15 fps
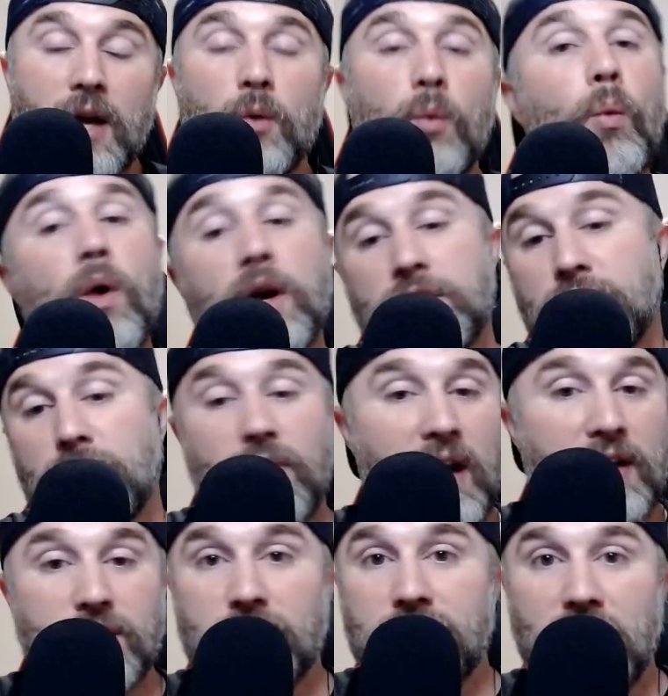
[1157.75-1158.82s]
Once you've
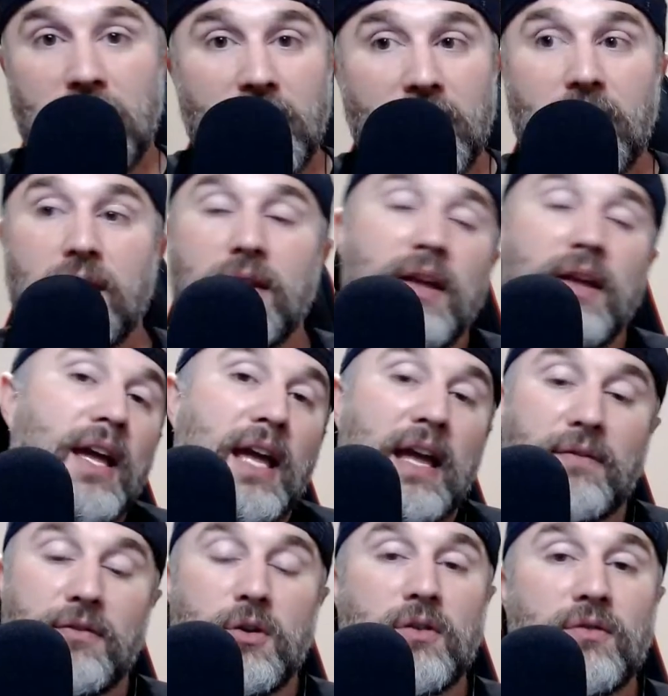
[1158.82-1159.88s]
had your 10th,
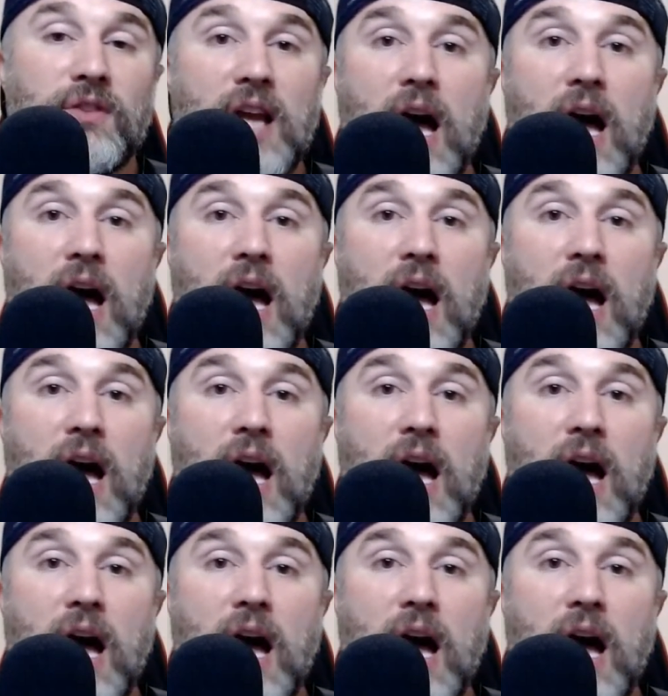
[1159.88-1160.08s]
if you have